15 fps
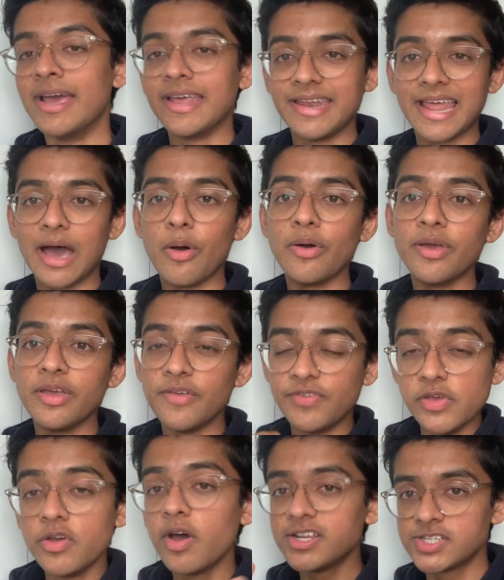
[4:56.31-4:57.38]
Now, if
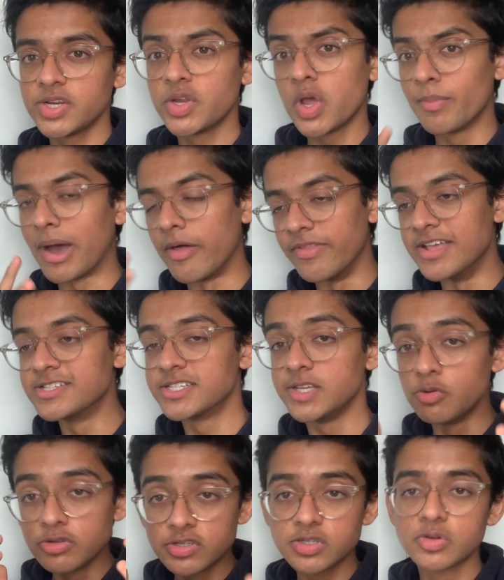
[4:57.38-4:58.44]
you guys don't know about this,
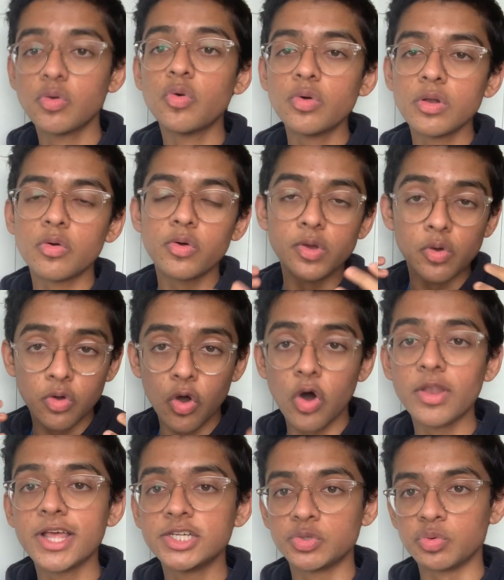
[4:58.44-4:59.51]
your school or your
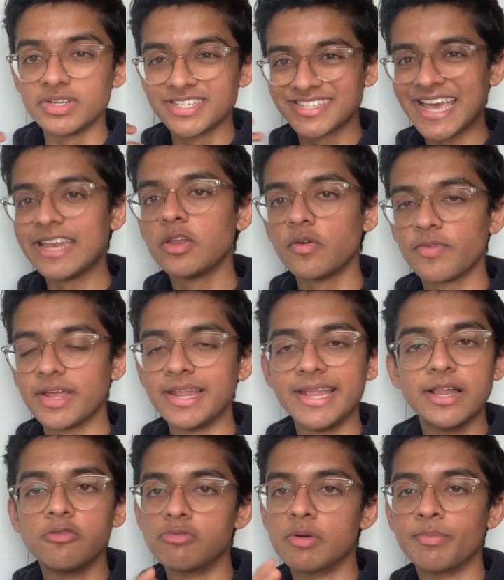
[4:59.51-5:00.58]
college will send off a
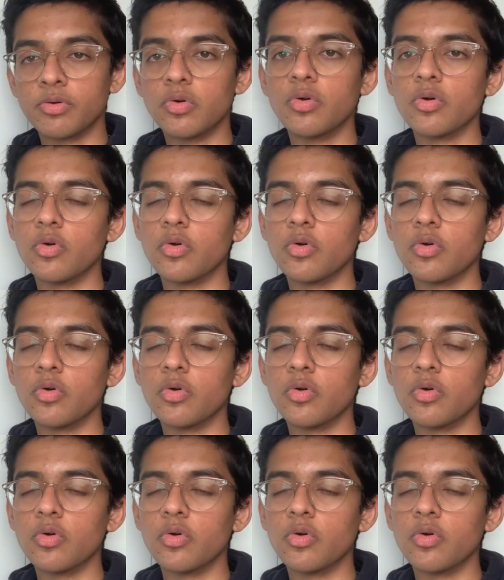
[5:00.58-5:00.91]
little report